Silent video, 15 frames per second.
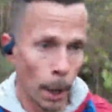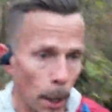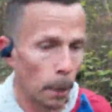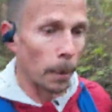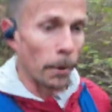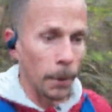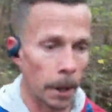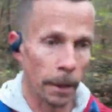
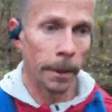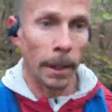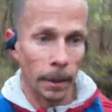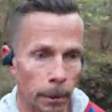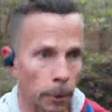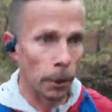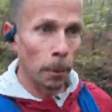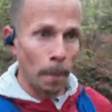with nothing,
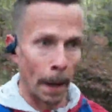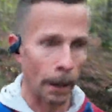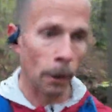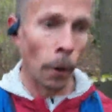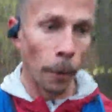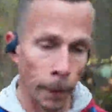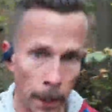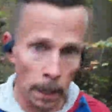so just black
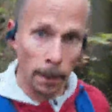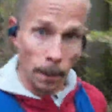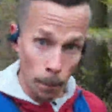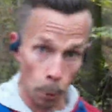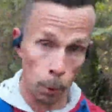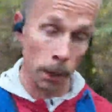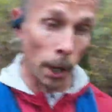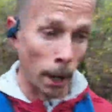coffee, some
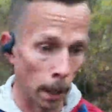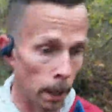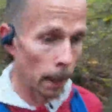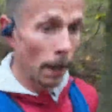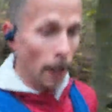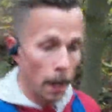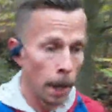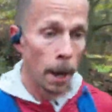water,
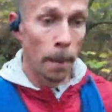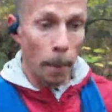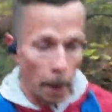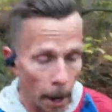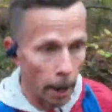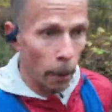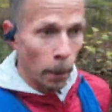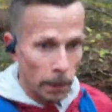but
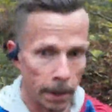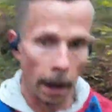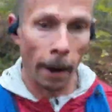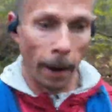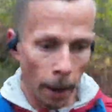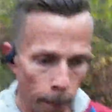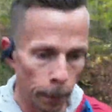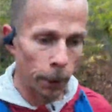I always carry a
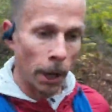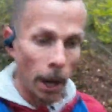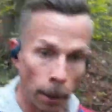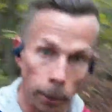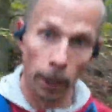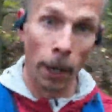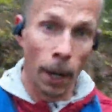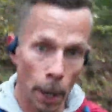couple of
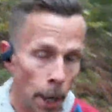gels